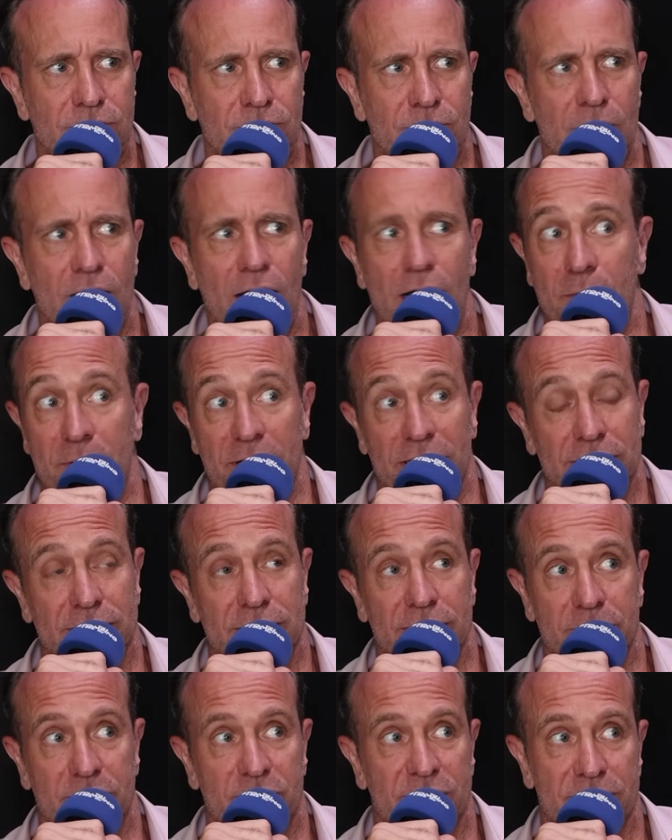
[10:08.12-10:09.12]
Yeah, I mean,
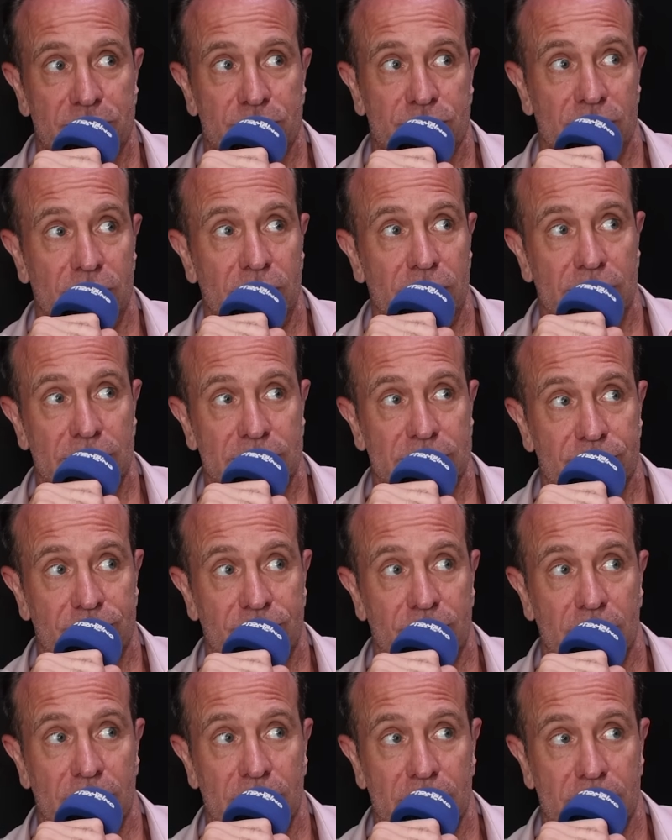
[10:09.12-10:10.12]
certainly it's a
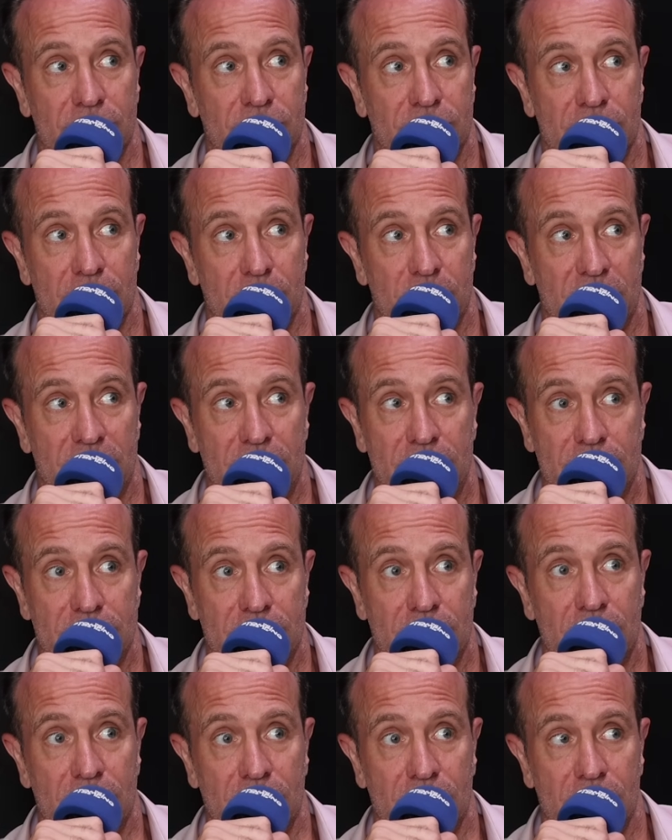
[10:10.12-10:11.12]
fight that could get made,
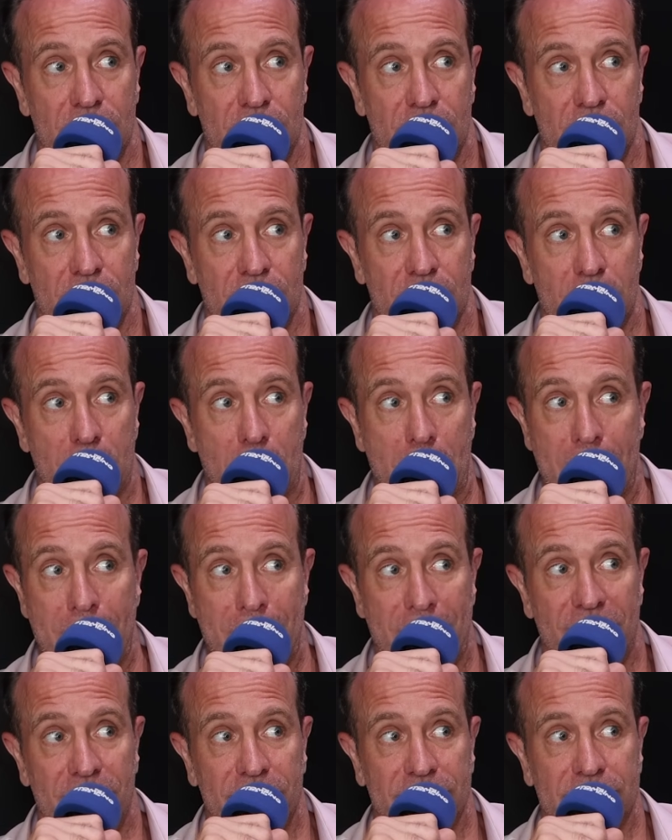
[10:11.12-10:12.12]
yeah. I
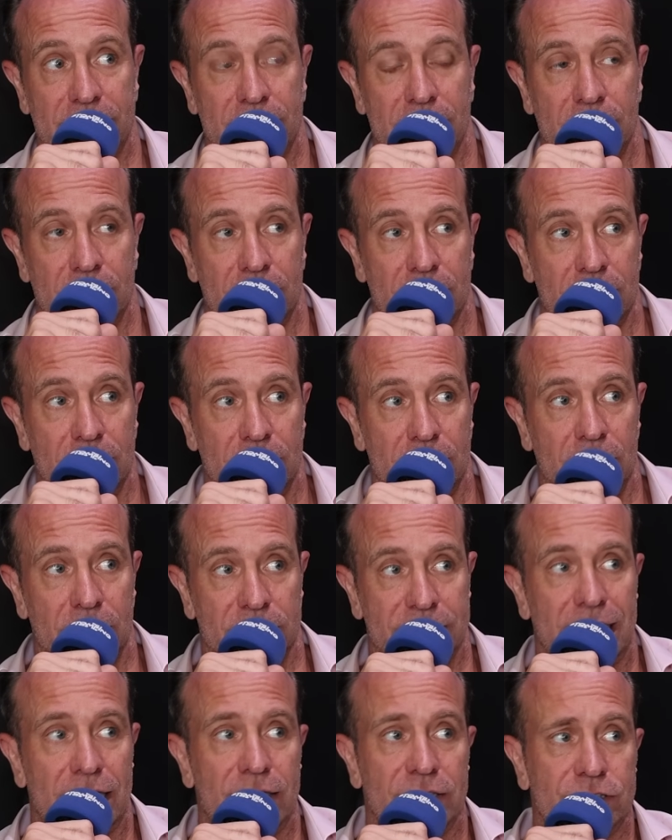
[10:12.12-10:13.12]
mean, you know,
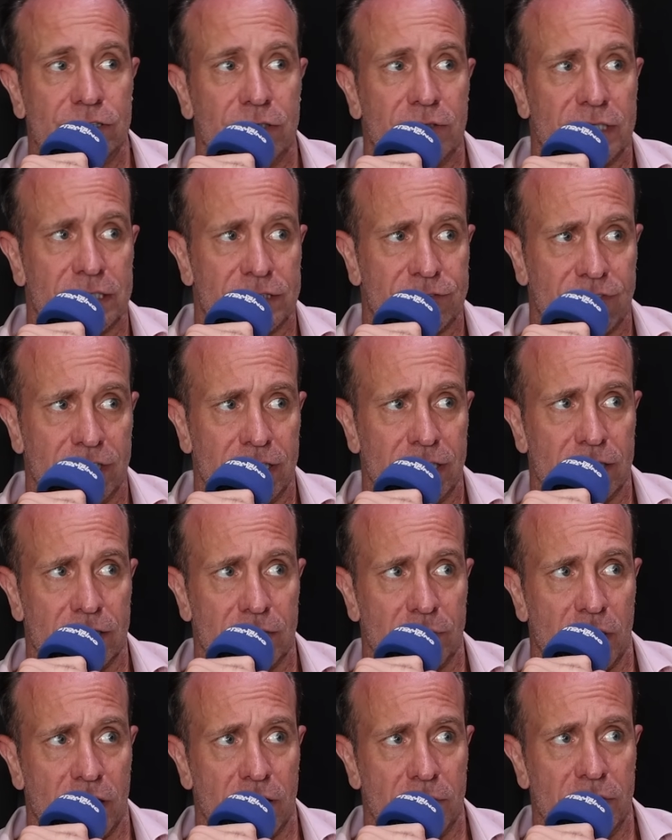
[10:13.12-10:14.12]
Darren's doing his thing at
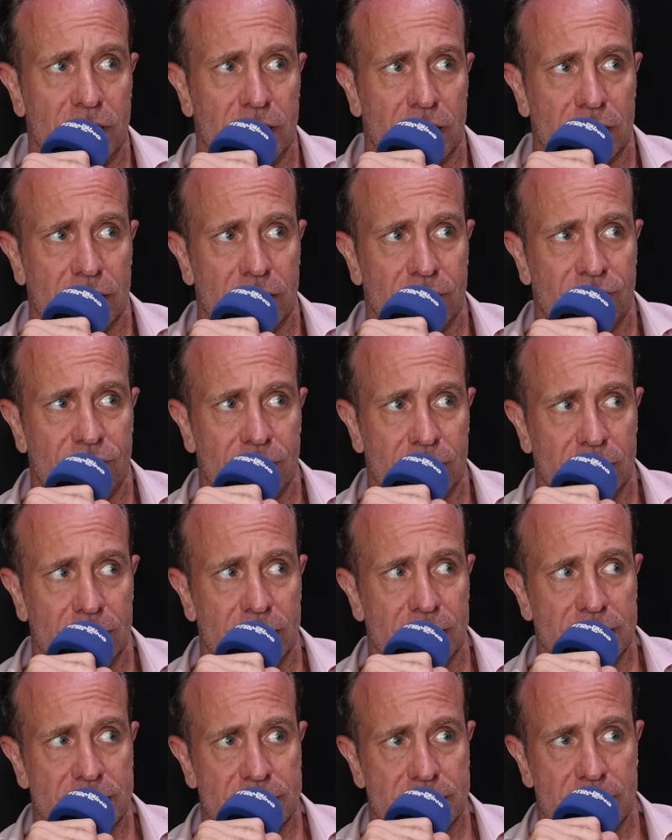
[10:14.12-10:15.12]
the moment, and I think
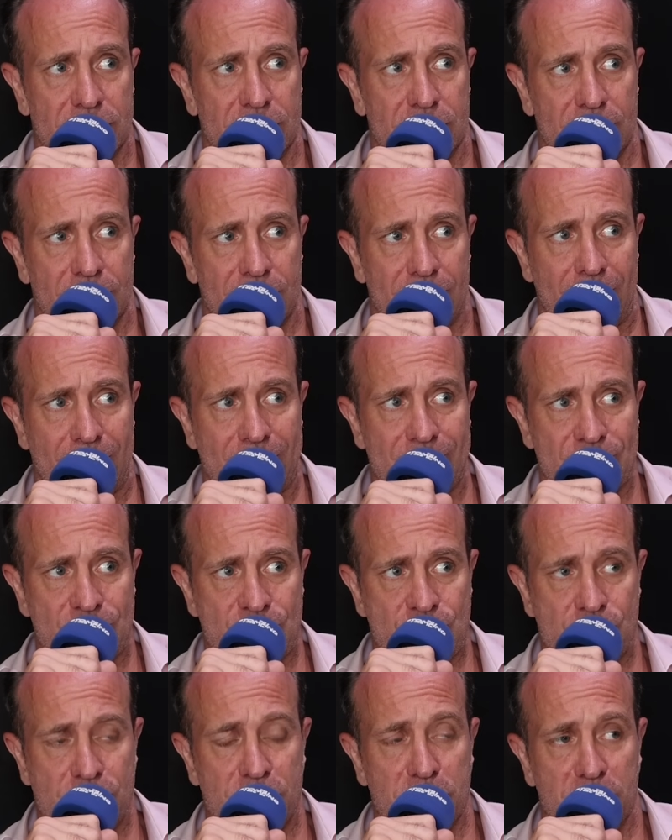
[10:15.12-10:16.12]
there's a
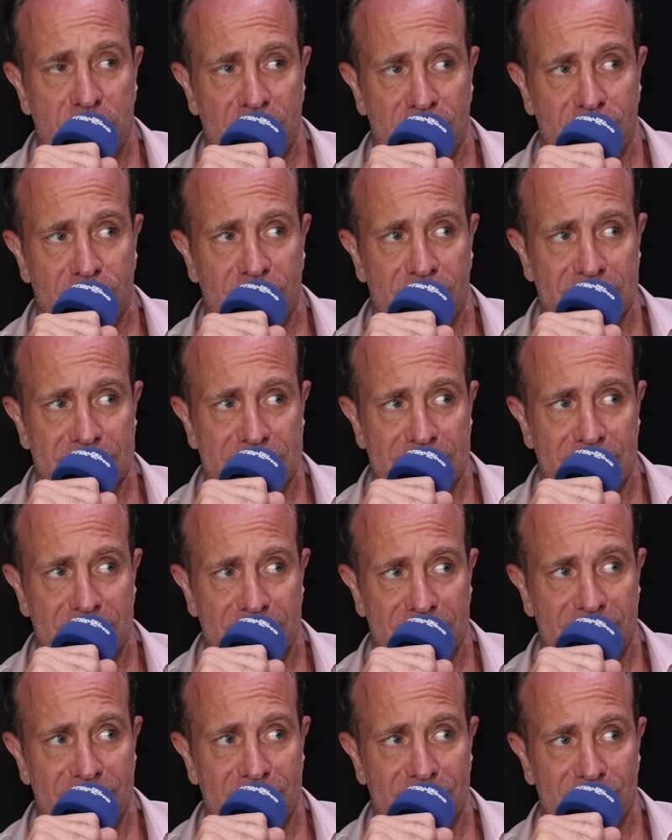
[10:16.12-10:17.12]
few big fights
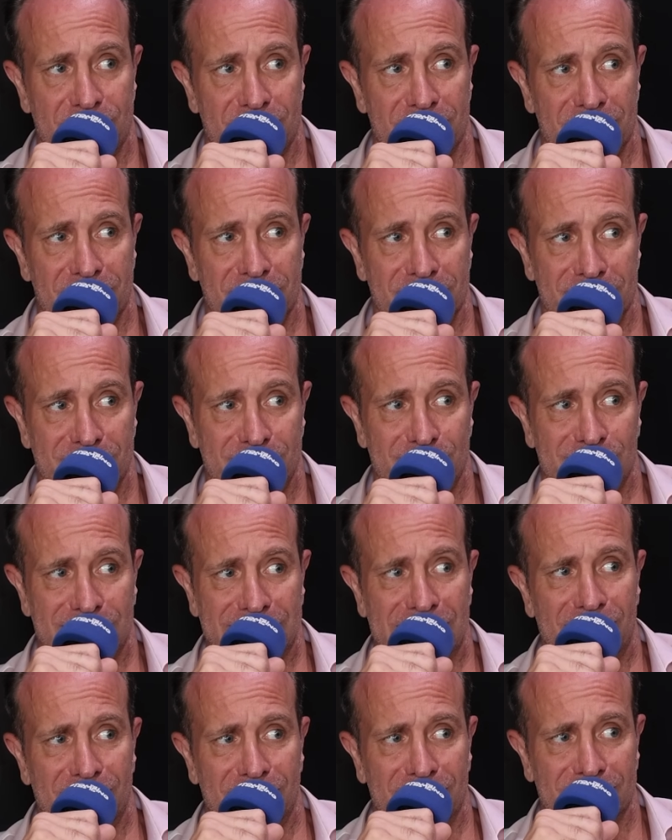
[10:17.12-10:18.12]
out there for
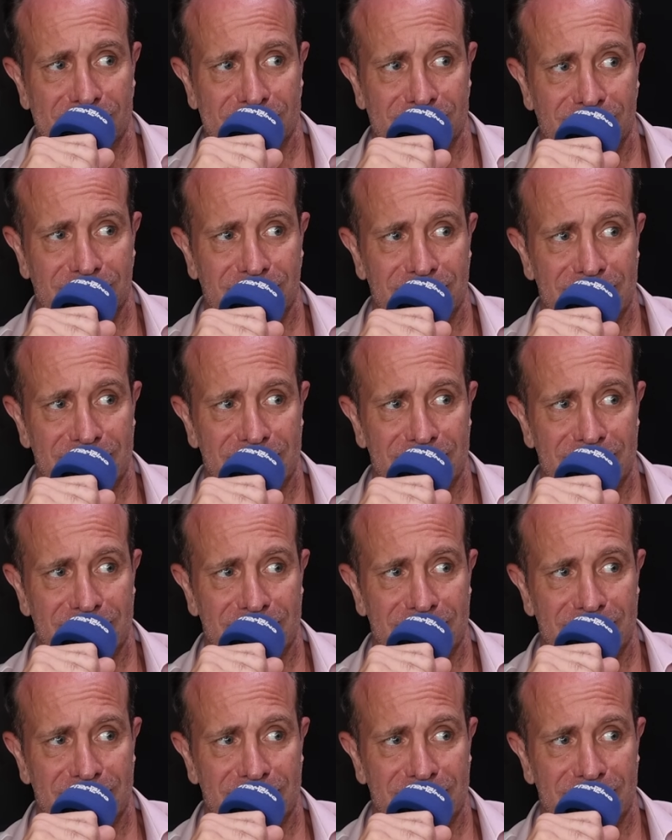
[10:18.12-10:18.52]
Darren,